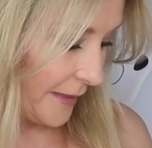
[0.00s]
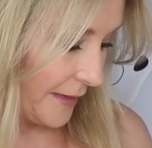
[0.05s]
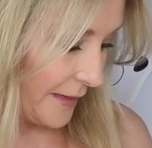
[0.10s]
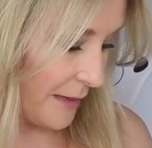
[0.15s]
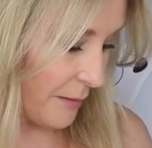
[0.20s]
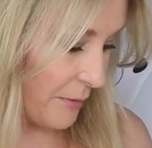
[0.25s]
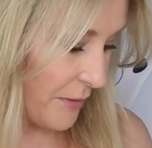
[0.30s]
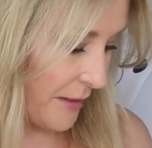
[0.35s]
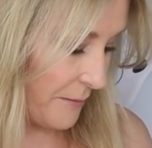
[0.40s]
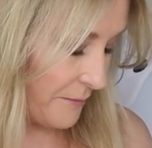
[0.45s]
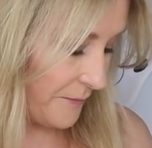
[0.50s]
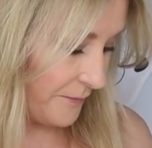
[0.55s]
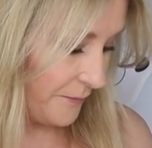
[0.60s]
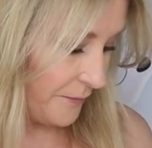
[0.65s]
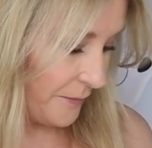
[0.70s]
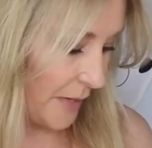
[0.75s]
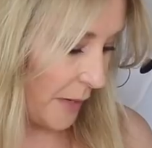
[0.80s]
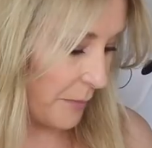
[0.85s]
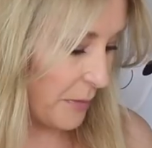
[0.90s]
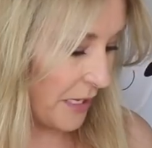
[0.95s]
Come on then.
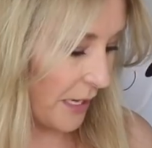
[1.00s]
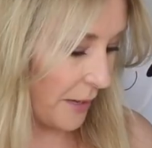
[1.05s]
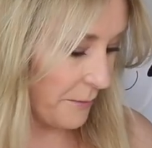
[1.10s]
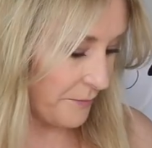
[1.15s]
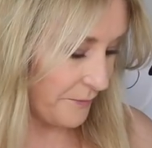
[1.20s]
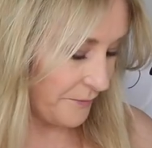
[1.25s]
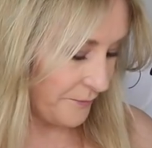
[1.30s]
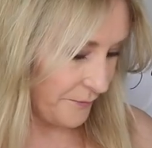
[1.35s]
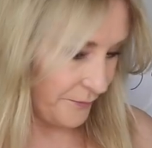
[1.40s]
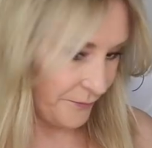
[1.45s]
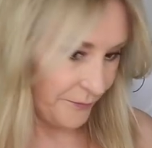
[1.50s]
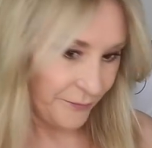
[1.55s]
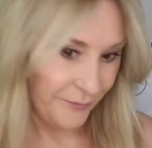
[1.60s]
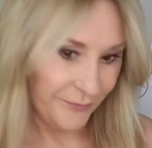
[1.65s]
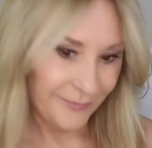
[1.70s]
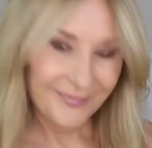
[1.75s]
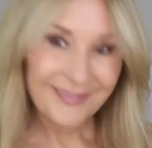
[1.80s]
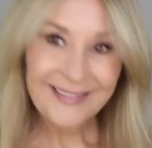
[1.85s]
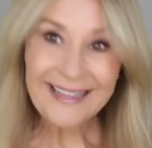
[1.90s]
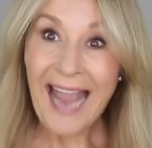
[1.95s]
Let me come.
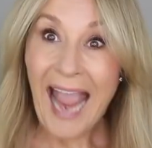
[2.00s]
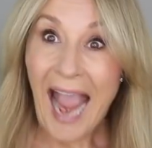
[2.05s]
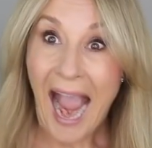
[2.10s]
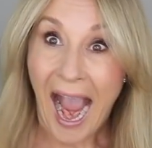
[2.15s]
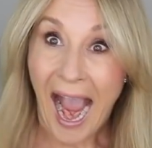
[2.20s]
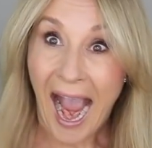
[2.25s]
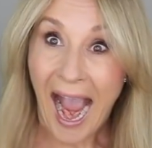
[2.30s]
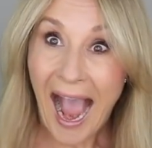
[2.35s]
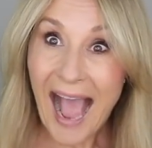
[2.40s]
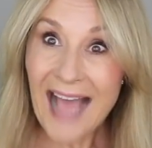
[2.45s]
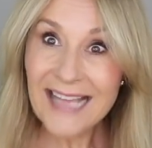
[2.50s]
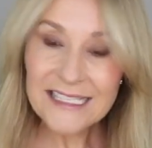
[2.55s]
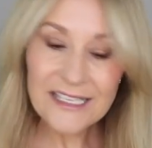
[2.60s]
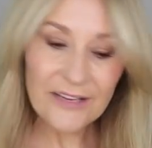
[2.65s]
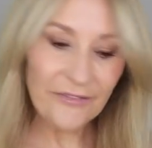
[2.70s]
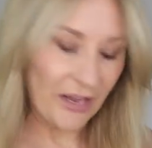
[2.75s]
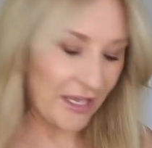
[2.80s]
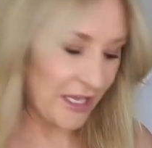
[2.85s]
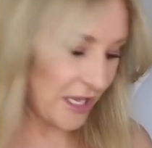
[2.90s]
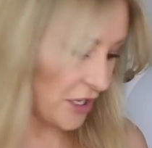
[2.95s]
Let's
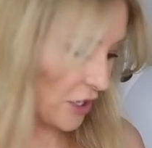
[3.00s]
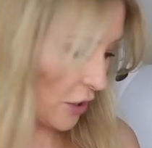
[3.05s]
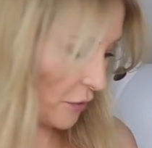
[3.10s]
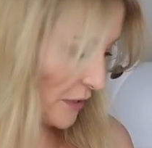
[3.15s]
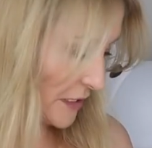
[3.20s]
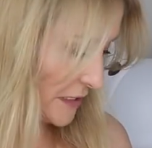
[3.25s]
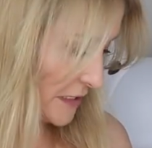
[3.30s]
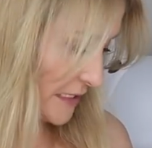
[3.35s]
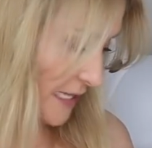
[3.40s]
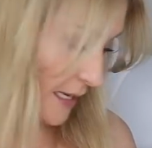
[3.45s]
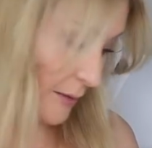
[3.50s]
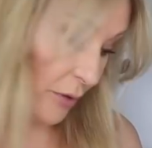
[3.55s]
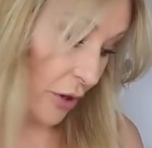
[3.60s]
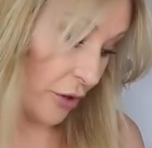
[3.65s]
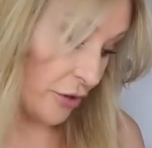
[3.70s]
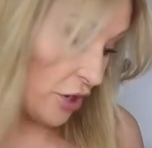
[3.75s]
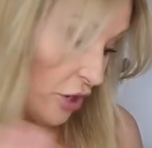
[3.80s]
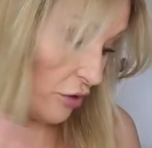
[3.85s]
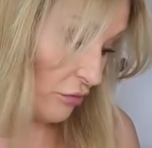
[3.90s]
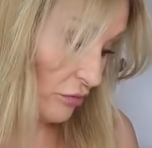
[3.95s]
see if I can get Yogi to take
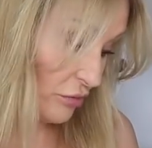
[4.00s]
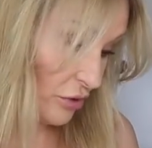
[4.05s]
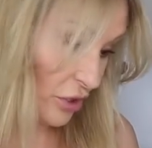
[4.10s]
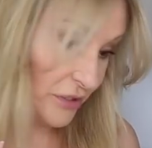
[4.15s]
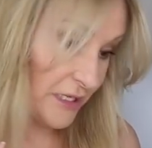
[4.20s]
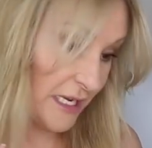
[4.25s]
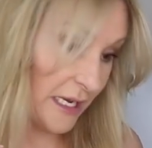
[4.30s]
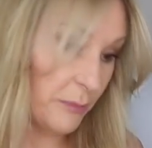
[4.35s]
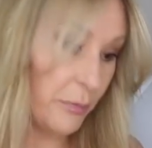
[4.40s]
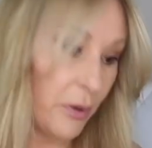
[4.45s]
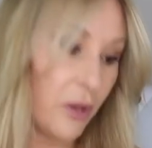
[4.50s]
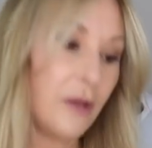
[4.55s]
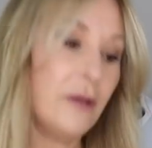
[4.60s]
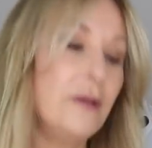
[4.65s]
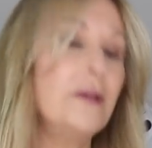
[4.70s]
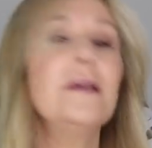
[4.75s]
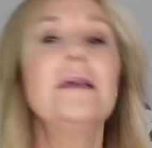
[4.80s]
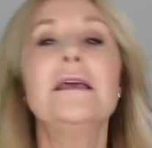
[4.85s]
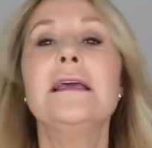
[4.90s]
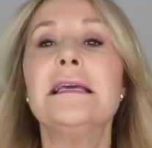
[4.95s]
part. No? No taking part?